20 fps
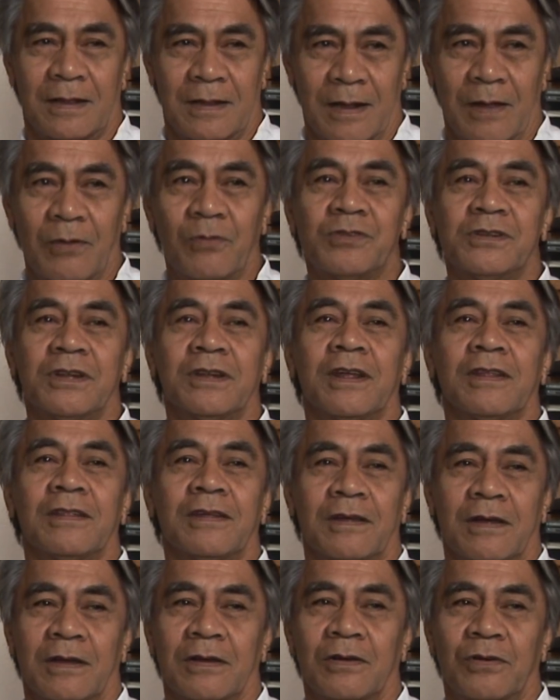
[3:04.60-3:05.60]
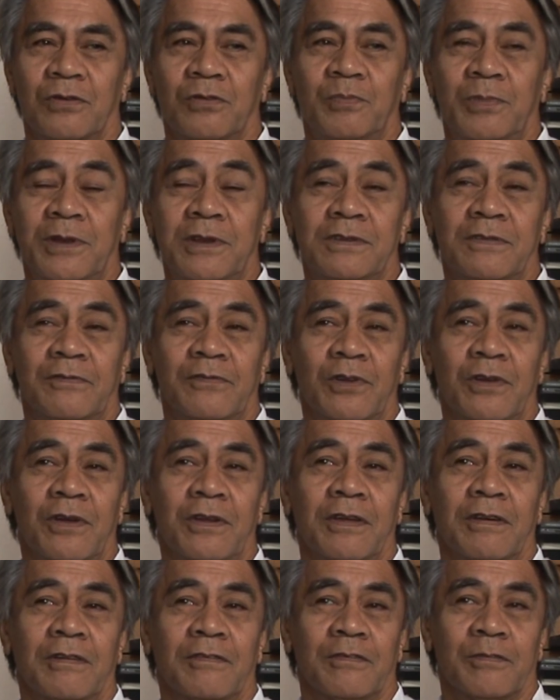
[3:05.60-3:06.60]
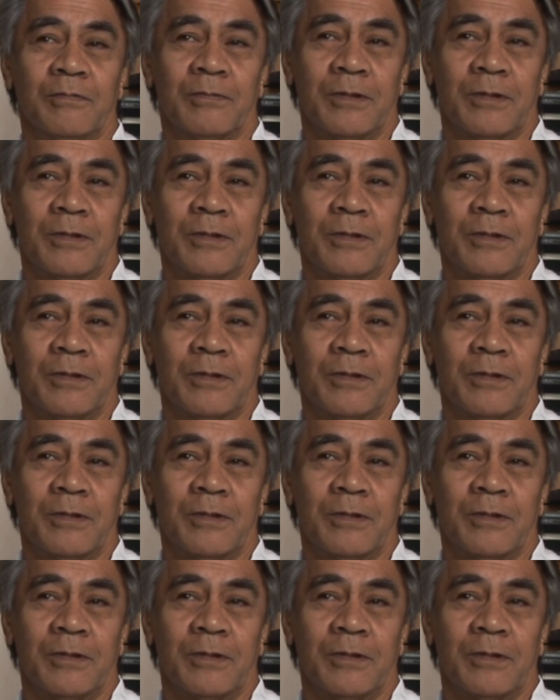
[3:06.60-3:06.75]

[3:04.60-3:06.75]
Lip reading: that was another good piece of learning for